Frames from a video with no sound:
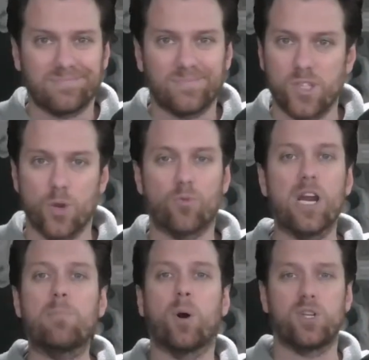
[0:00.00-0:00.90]
You
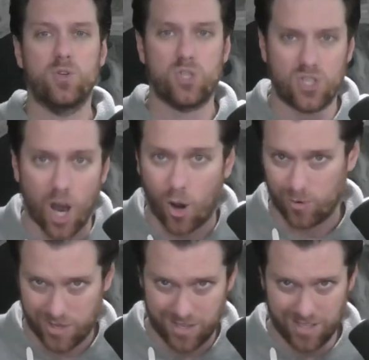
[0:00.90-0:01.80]
reap what you sow.
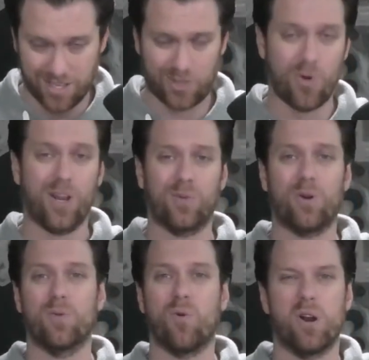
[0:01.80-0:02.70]
And the year
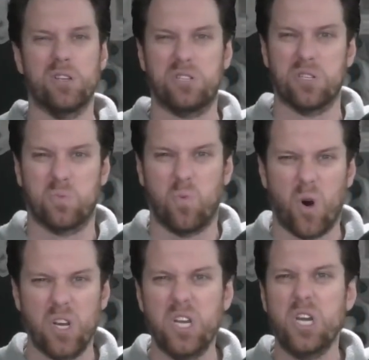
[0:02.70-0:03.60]
2021 is just
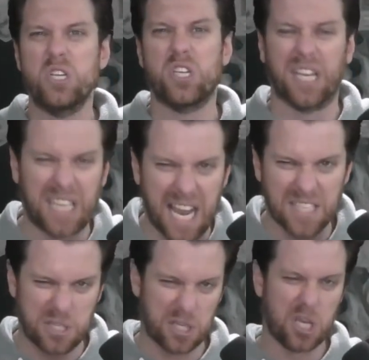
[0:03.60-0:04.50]
one
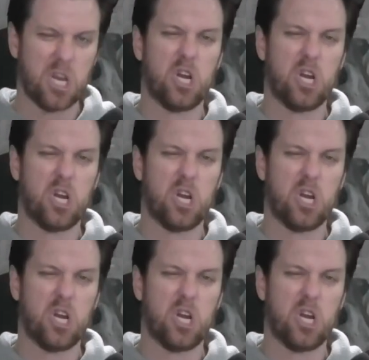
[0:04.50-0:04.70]
gigantic